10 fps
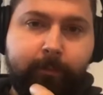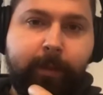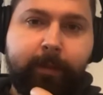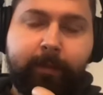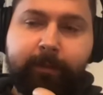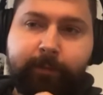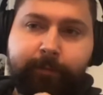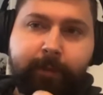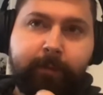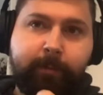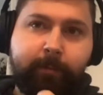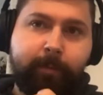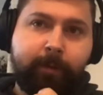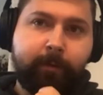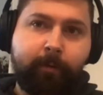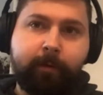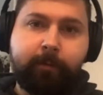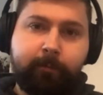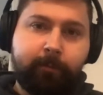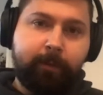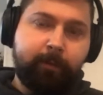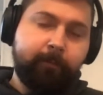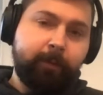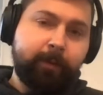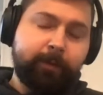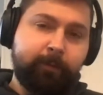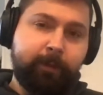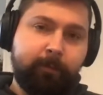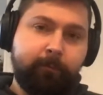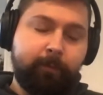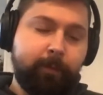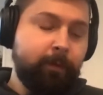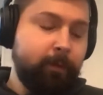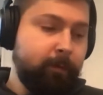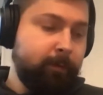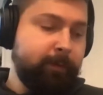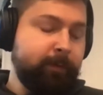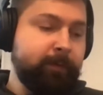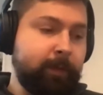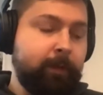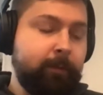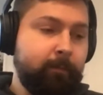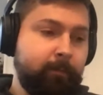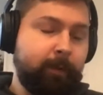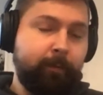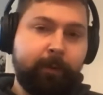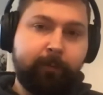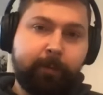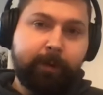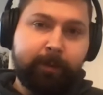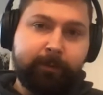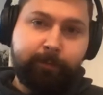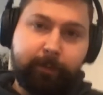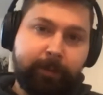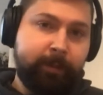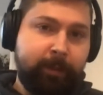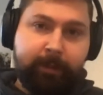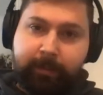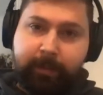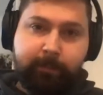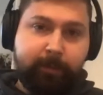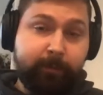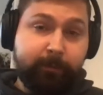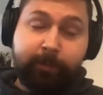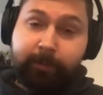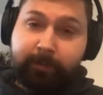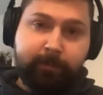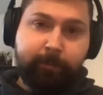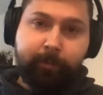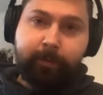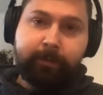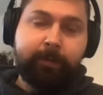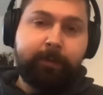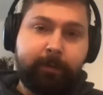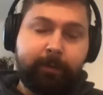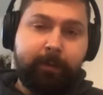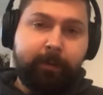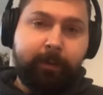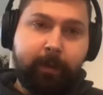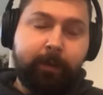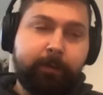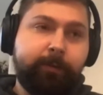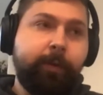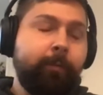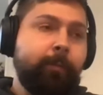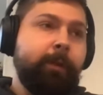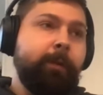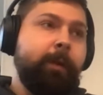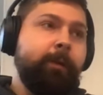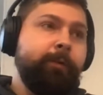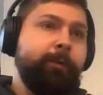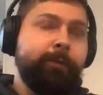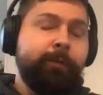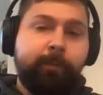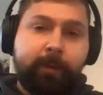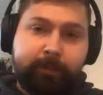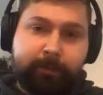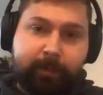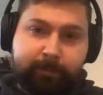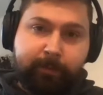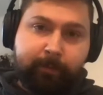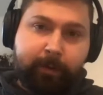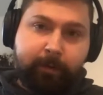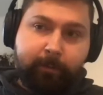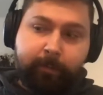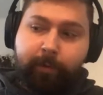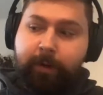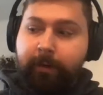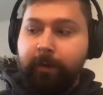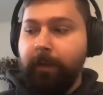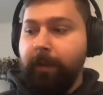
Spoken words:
Yeah, and that's also, I think, been a core, philosophy of the design that we have for Marquez, is really keep things really simple and to don't introduce too many steps to get up and running.